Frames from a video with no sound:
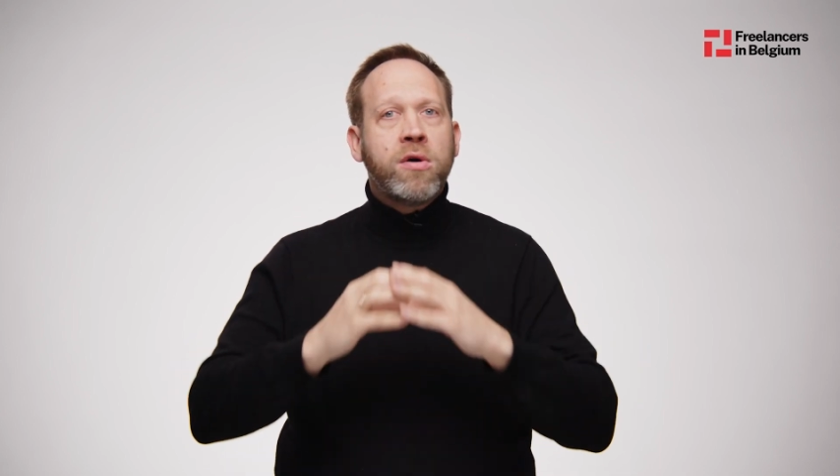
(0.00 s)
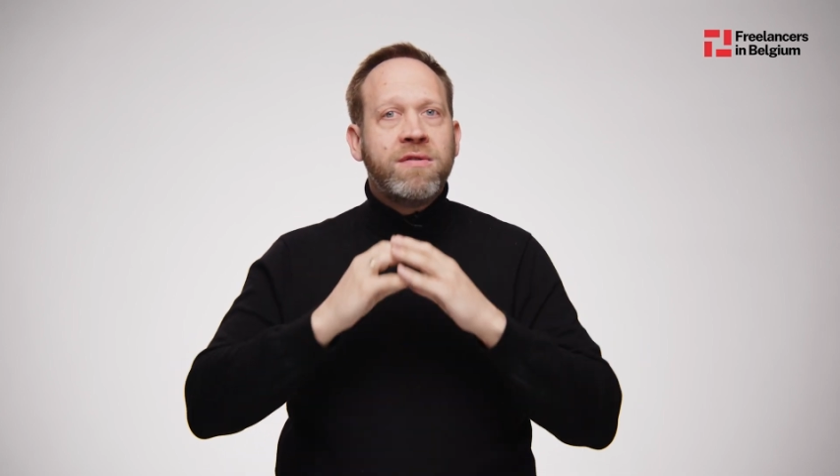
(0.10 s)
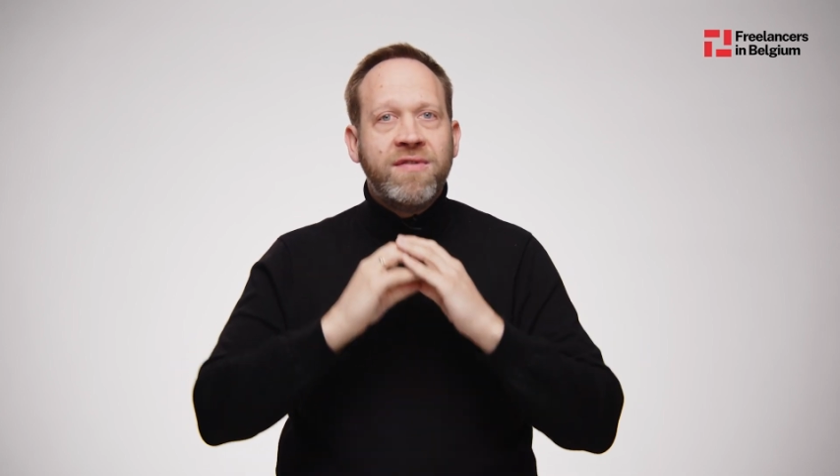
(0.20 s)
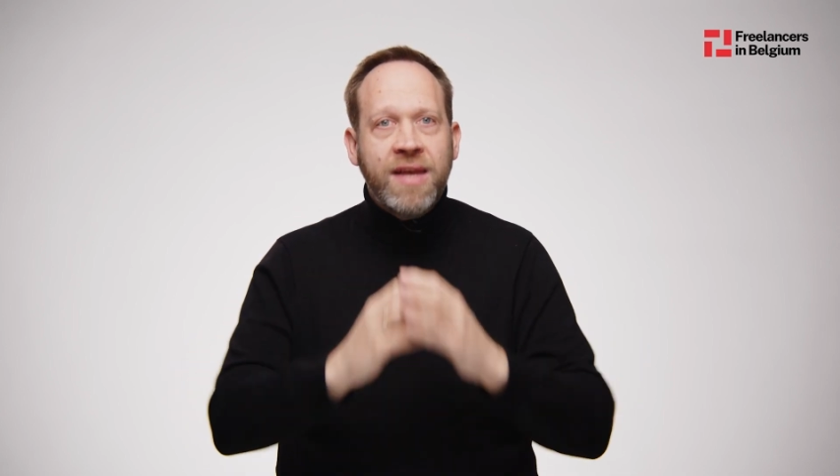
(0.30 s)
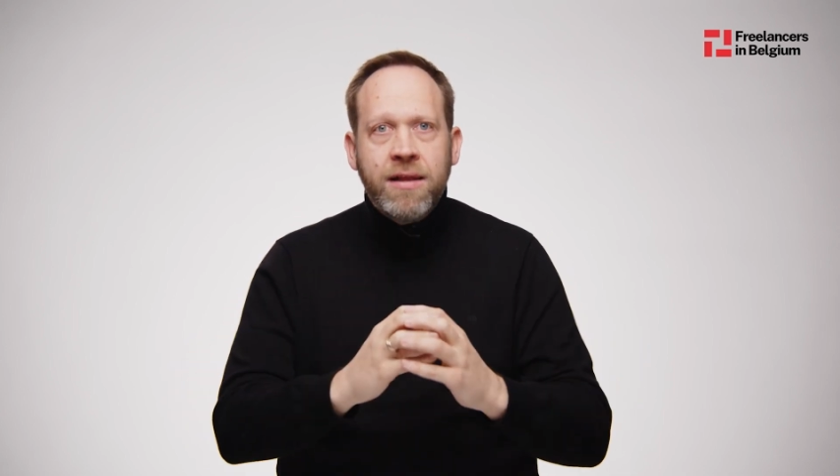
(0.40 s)

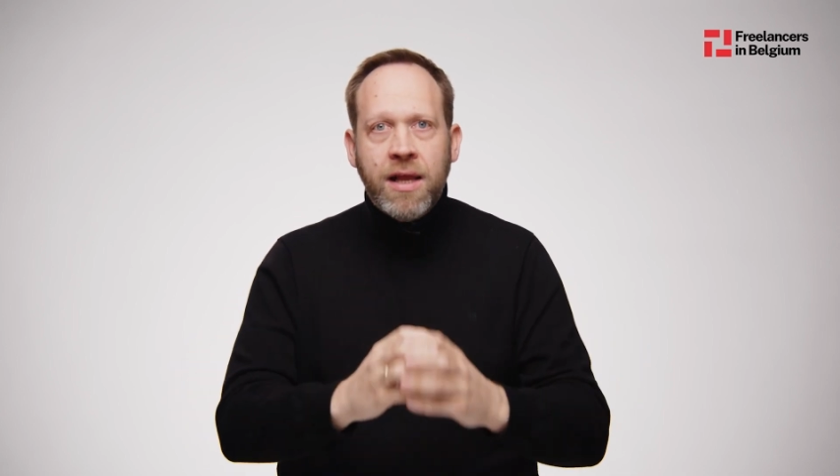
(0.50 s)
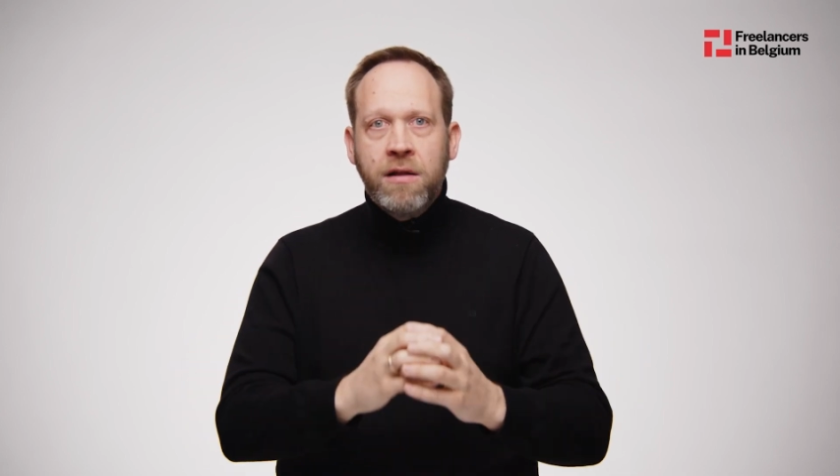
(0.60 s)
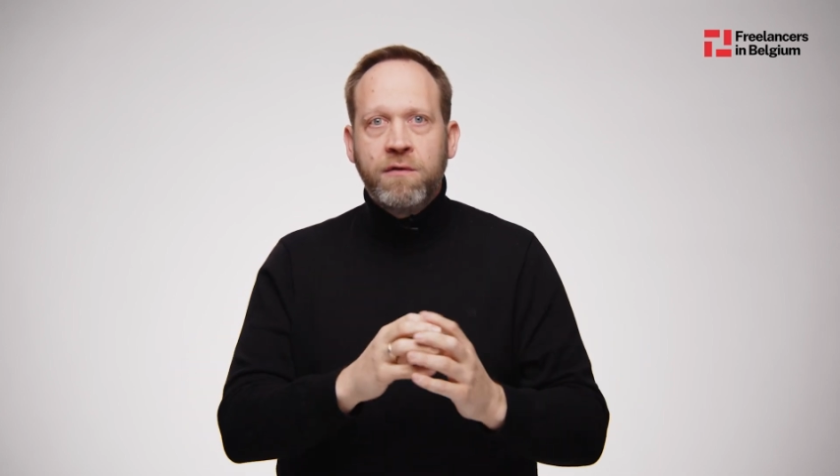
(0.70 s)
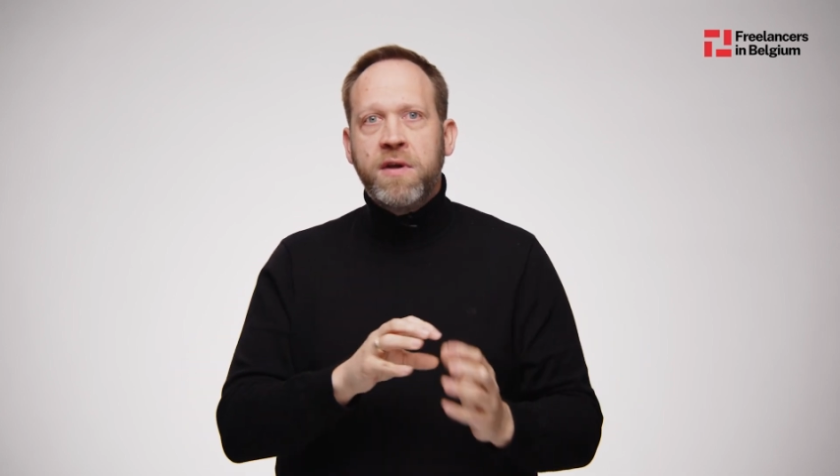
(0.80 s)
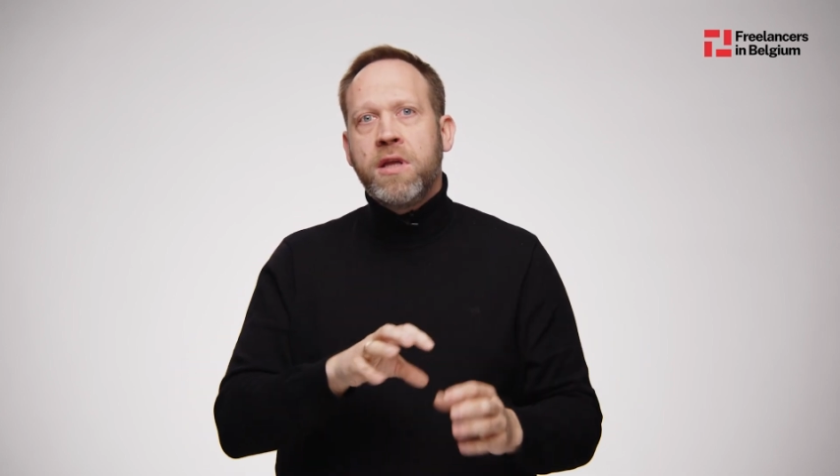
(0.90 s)

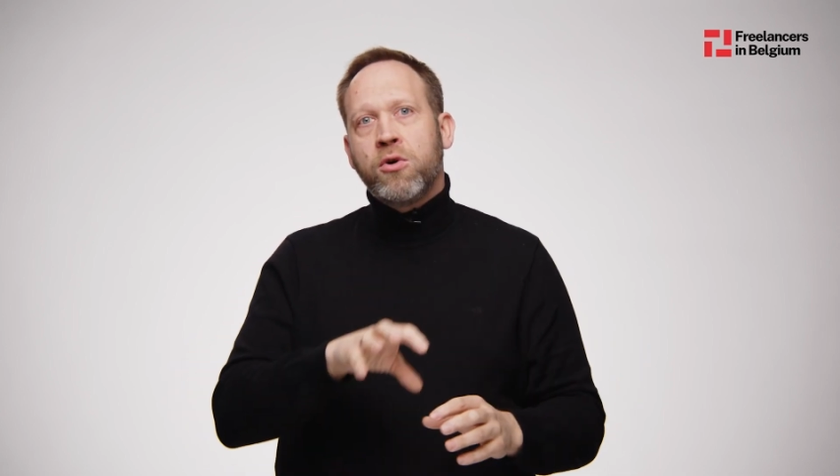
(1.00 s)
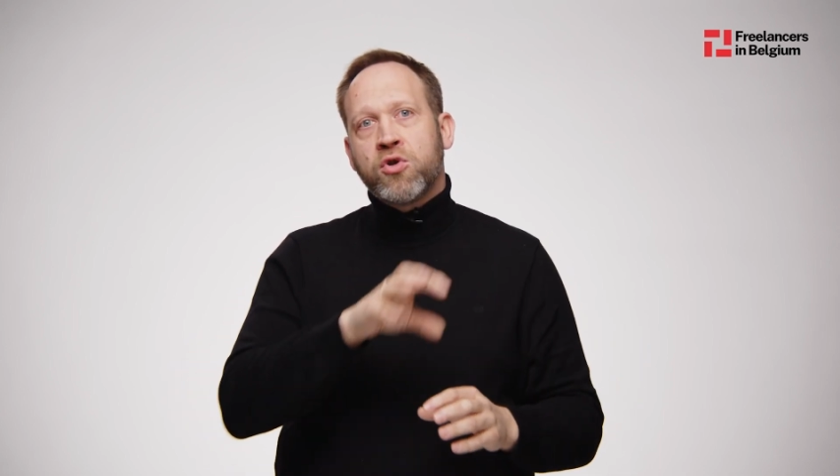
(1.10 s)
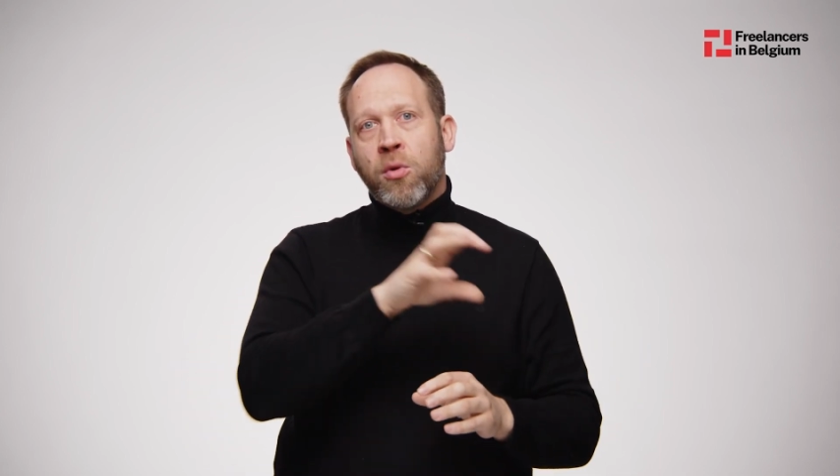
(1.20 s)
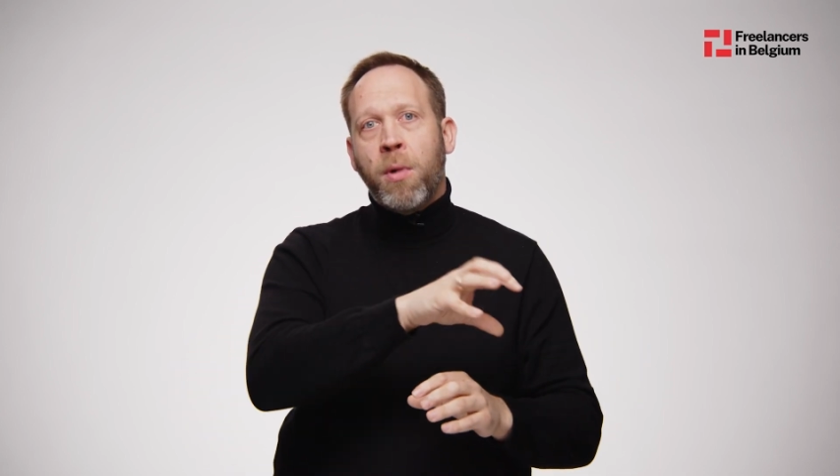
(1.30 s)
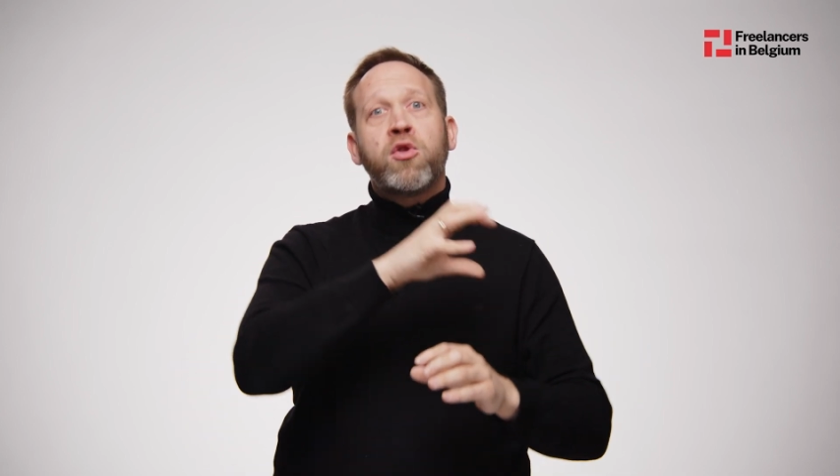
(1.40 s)
detailed
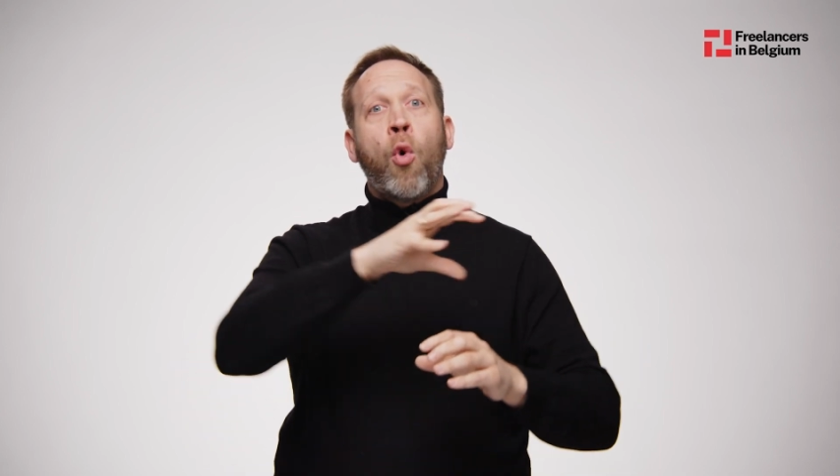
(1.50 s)
videos about